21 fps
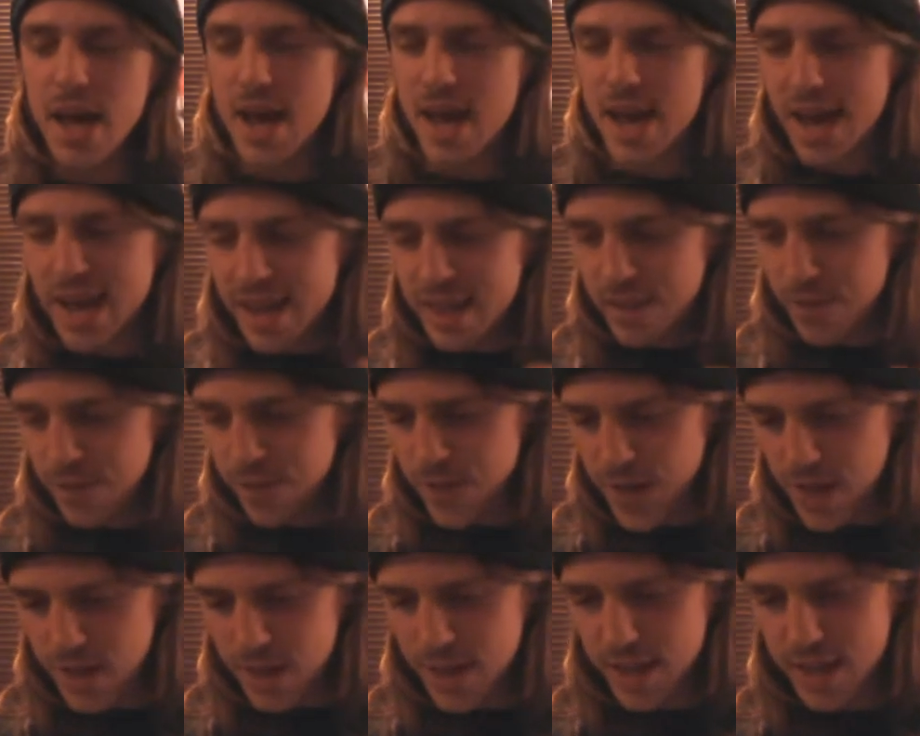I get the
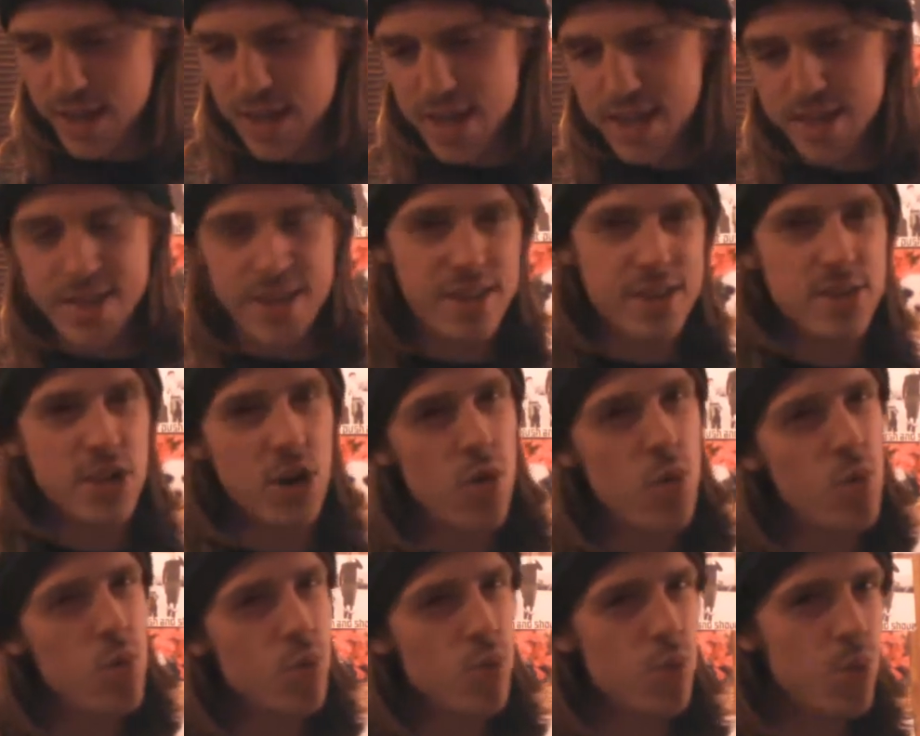feeling that they
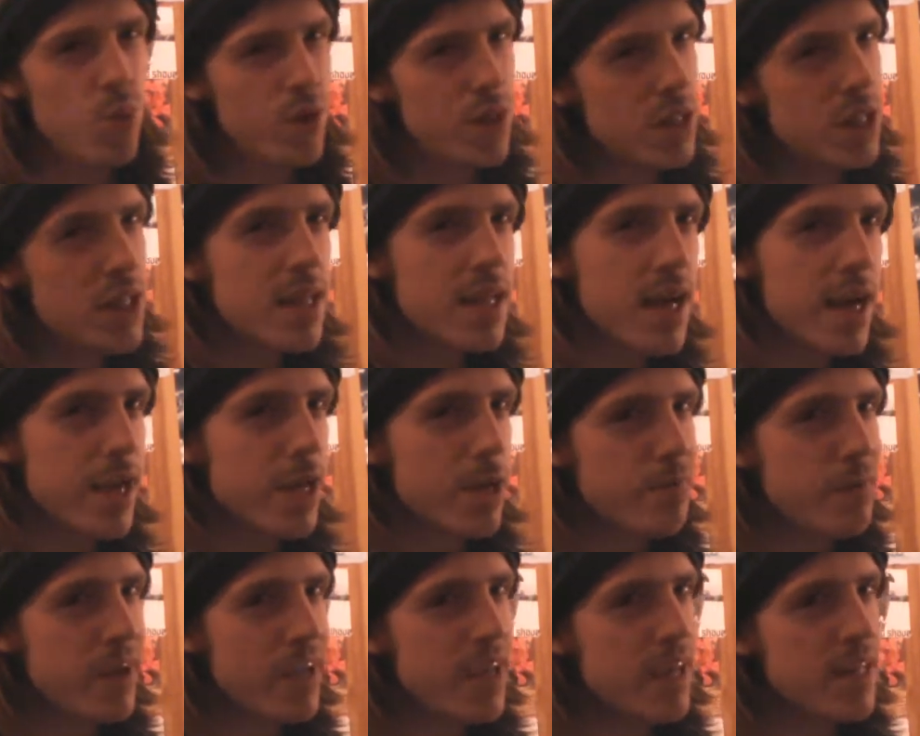don't really
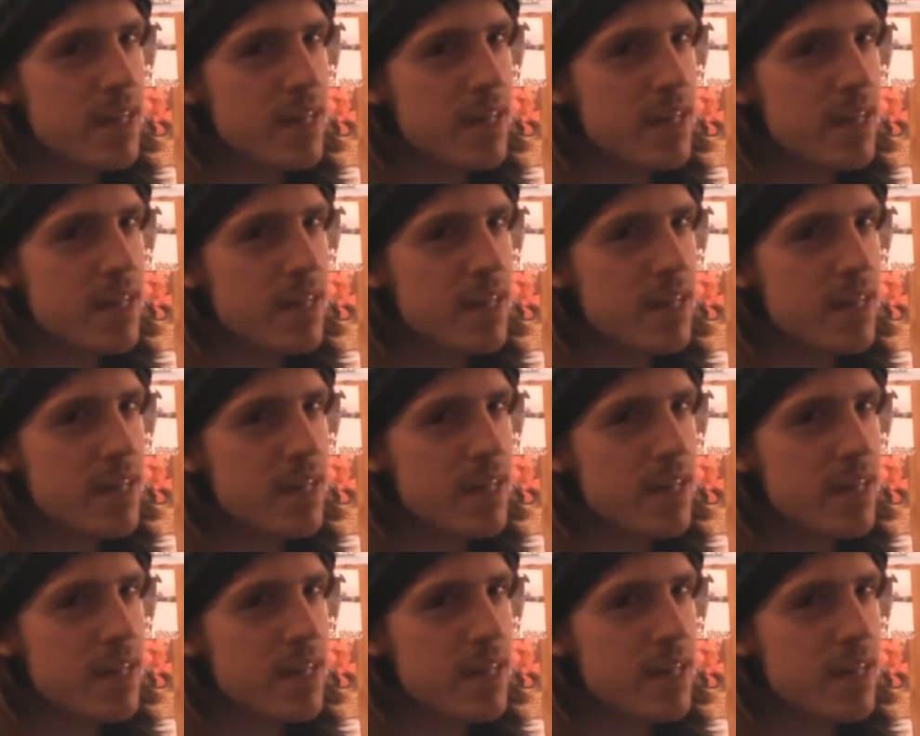like me